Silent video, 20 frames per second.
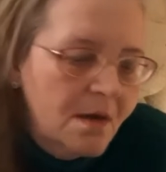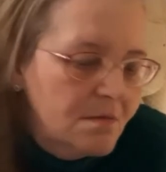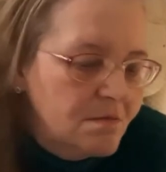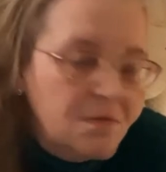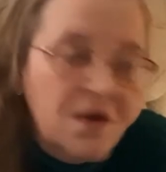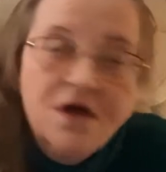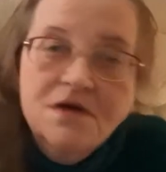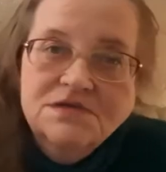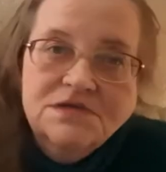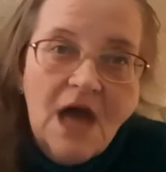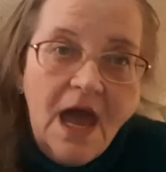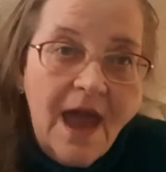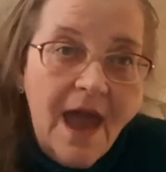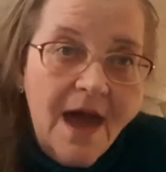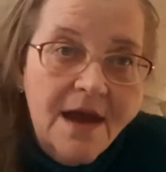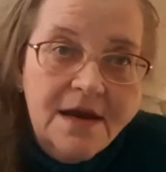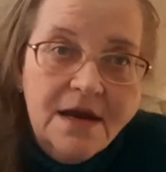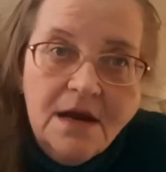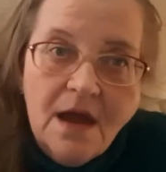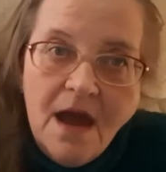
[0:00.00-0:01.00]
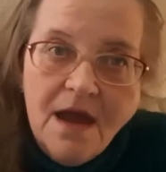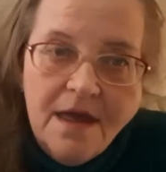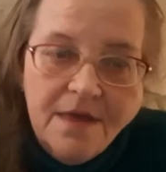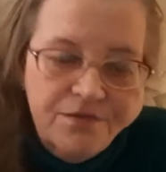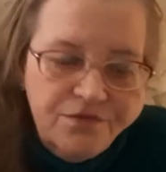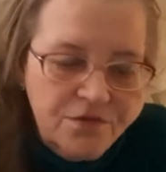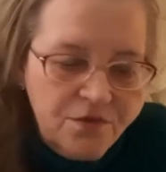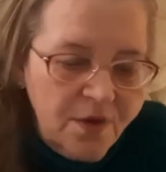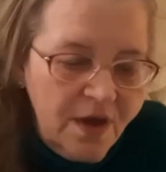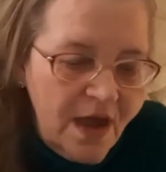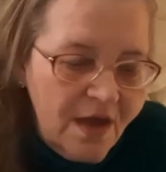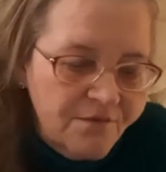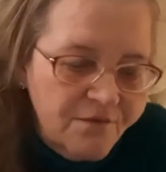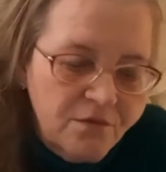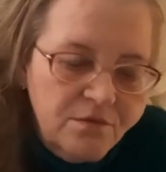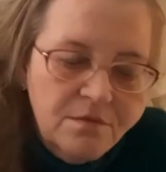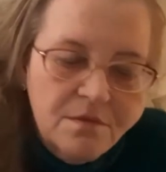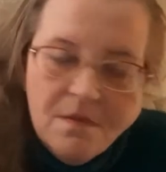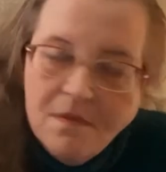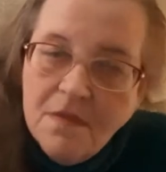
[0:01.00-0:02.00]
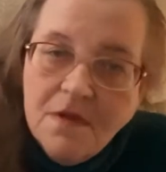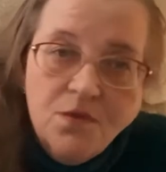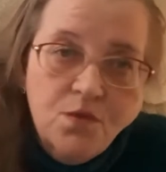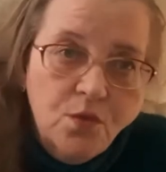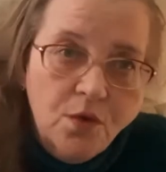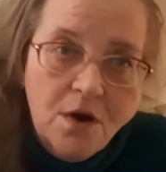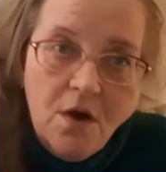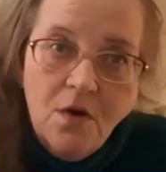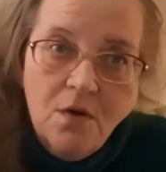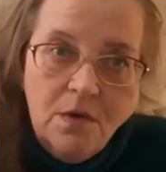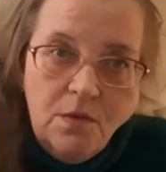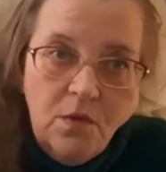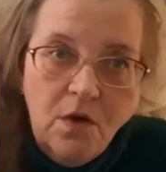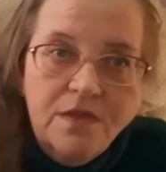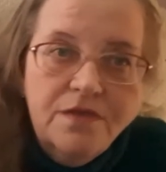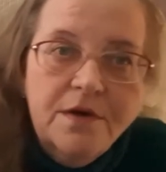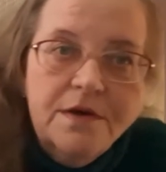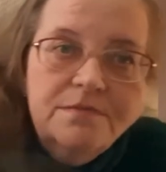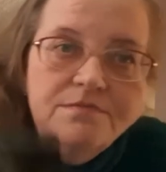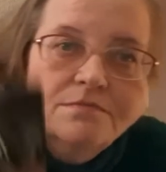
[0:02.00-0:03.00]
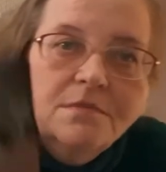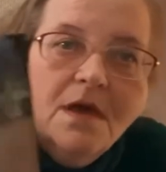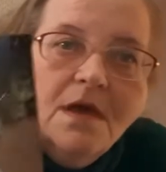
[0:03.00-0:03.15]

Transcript: because I had it. I had three of them. We're going with it.